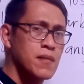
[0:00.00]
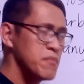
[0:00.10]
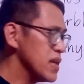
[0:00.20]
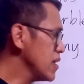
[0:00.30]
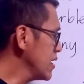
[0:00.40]

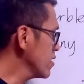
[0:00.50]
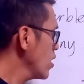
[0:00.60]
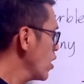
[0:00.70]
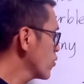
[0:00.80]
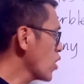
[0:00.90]
Meaning,
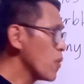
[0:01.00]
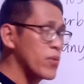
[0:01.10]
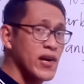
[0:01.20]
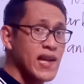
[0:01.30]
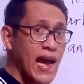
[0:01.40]

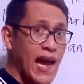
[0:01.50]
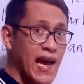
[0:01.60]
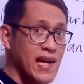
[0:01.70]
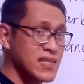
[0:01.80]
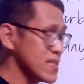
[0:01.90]
Robert
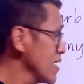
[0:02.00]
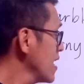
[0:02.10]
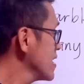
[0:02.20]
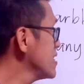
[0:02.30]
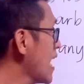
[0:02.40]
has
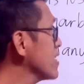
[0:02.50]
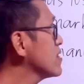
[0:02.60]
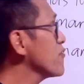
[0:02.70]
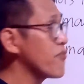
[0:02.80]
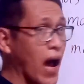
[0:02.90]

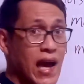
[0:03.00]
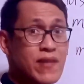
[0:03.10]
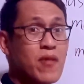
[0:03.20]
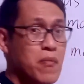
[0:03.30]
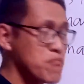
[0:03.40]

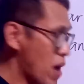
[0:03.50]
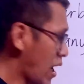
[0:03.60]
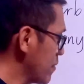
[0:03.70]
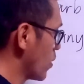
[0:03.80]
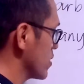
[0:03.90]
95
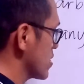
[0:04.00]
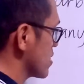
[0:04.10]
marbles.